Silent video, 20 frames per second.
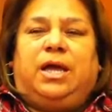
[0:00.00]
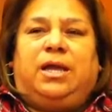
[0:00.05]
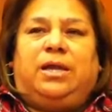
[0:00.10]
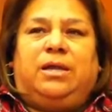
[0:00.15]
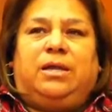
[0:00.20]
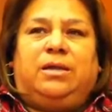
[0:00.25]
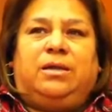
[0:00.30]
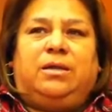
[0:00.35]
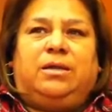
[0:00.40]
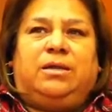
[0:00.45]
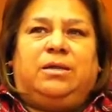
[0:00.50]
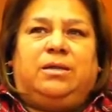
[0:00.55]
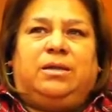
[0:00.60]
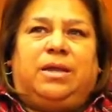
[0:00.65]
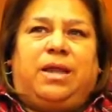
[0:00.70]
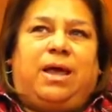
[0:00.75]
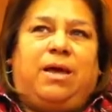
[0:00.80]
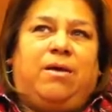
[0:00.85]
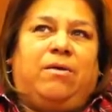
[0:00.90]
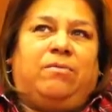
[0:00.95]
and
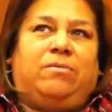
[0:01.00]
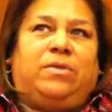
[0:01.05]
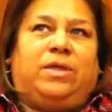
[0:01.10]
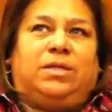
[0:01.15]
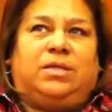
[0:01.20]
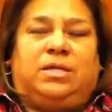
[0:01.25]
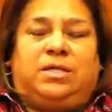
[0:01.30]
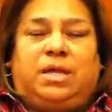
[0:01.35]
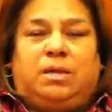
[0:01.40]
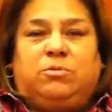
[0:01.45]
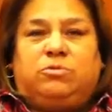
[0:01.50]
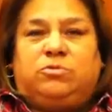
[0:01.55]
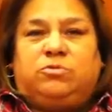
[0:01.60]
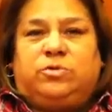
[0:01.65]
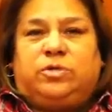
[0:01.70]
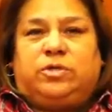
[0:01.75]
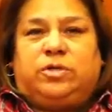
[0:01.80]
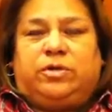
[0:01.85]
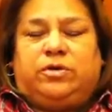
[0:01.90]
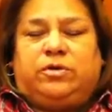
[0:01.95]
now that the tables
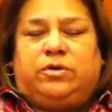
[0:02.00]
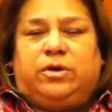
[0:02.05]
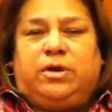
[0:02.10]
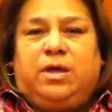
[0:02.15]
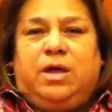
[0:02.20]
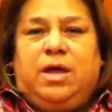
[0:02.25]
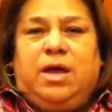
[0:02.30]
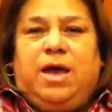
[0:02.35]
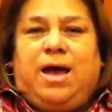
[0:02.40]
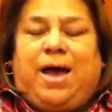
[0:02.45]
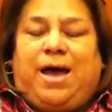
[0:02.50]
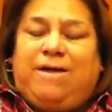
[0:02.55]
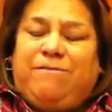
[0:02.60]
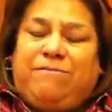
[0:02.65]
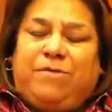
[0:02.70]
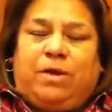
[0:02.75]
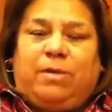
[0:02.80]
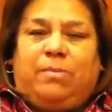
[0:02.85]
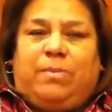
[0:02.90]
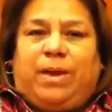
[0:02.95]
were turned, I
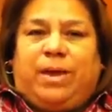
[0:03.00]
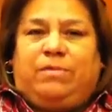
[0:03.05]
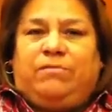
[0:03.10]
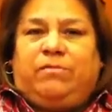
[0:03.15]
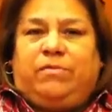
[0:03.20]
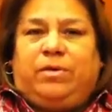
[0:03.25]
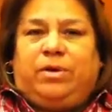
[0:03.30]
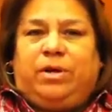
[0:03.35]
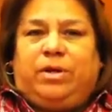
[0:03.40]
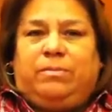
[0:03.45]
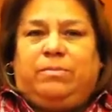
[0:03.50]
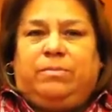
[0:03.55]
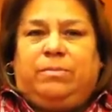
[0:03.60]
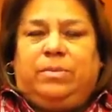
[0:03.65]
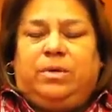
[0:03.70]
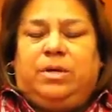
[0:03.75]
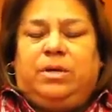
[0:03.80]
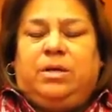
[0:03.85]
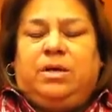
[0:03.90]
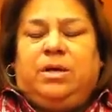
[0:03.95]
felt bad for him.
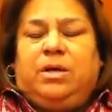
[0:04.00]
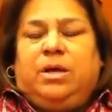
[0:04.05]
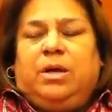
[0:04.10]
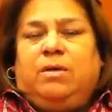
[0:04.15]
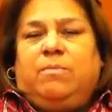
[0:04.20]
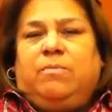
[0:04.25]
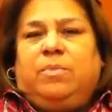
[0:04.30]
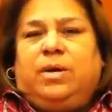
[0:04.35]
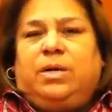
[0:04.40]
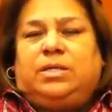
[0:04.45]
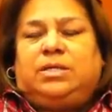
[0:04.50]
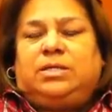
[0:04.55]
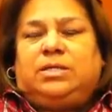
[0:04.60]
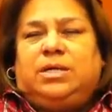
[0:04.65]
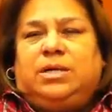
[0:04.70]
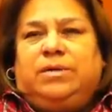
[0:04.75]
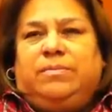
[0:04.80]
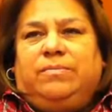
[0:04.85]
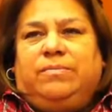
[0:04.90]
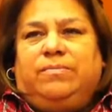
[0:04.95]
But
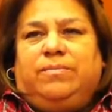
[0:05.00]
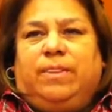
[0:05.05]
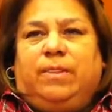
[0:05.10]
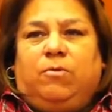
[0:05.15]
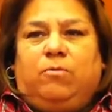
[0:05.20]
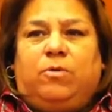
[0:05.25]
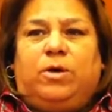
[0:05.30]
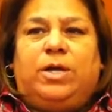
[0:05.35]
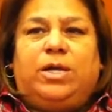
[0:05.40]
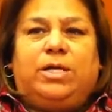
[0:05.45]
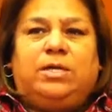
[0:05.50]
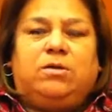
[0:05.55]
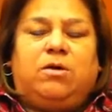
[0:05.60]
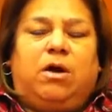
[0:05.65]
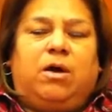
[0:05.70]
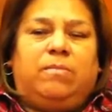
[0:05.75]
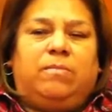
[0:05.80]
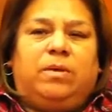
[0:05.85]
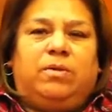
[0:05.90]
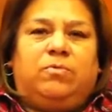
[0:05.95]
what he
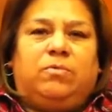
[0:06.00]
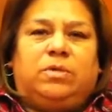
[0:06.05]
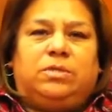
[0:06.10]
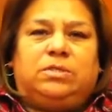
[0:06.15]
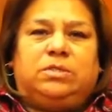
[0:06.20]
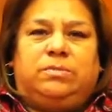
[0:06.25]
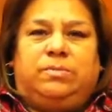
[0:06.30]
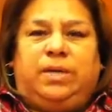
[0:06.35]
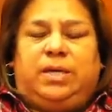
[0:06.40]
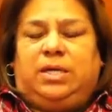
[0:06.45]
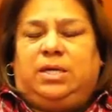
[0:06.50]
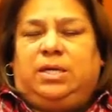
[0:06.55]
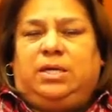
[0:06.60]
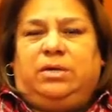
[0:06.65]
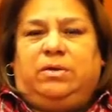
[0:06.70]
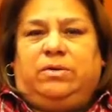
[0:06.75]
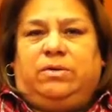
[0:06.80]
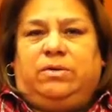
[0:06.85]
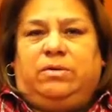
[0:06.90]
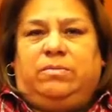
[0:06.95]
taught me was to be a
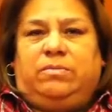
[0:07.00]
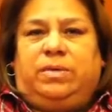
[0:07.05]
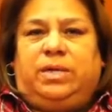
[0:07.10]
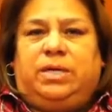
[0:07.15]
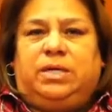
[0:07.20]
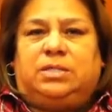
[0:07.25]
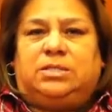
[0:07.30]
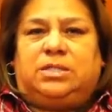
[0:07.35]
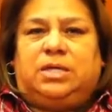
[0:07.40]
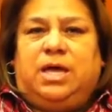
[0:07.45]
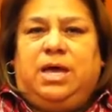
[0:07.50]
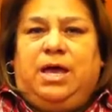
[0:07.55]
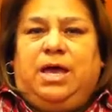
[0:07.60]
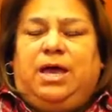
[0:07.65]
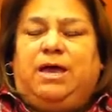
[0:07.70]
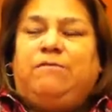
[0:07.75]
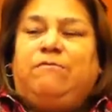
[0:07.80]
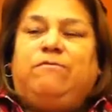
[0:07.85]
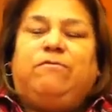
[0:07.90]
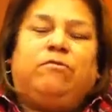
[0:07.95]
leader, because
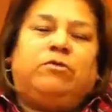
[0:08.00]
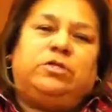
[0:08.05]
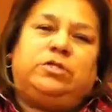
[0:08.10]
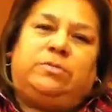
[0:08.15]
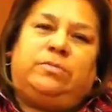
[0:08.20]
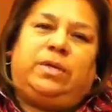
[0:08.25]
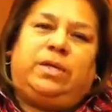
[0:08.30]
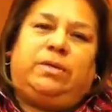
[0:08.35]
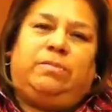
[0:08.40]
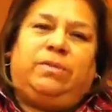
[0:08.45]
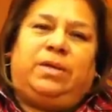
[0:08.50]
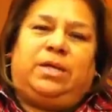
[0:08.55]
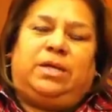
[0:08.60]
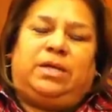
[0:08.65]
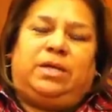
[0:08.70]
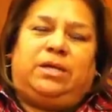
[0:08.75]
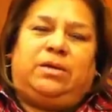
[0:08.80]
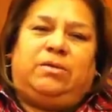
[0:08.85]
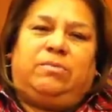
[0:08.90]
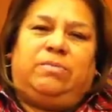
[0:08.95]
it forced me to be a
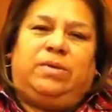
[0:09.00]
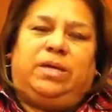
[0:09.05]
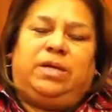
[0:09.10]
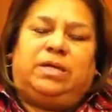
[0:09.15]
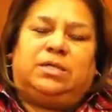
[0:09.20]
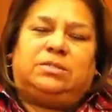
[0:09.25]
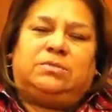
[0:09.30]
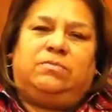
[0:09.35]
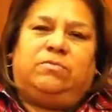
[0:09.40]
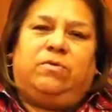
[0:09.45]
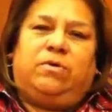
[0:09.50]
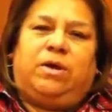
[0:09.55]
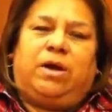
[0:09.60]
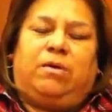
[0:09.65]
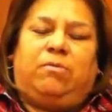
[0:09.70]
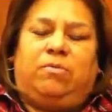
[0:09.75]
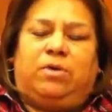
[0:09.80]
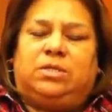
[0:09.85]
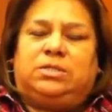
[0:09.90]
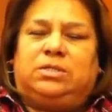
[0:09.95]
leader because of
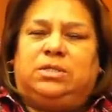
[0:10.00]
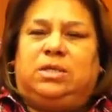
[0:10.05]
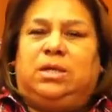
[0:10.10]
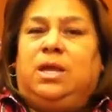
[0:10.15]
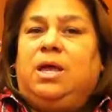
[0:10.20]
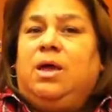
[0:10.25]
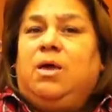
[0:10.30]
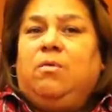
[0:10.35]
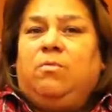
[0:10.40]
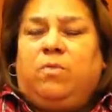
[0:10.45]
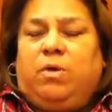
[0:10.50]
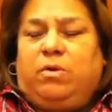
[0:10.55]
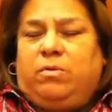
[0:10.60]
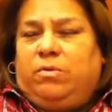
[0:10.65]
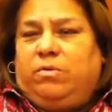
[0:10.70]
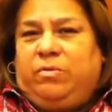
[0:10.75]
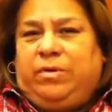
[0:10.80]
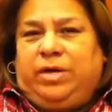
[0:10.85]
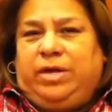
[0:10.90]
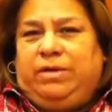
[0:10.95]
where I was and what
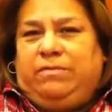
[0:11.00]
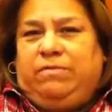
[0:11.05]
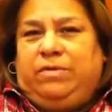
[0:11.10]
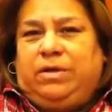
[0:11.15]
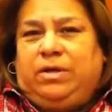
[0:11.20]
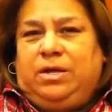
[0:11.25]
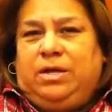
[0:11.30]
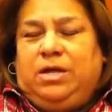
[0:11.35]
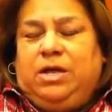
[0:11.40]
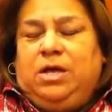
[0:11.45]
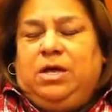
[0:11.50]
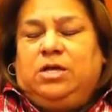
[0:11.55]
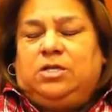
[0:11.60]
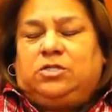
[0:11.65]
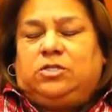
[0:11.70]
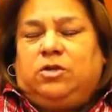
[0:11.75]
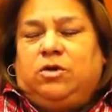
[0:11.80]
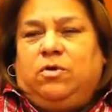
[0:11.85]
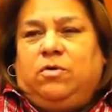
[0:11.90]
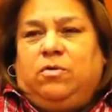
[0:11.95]
we were given.
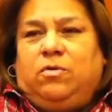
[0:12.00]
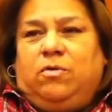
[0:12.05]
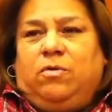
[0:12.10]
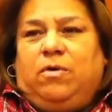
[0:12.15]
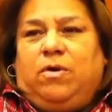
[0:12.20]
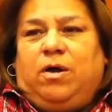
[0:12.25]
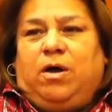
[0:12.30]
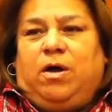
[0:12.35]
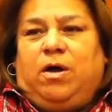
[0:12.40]
So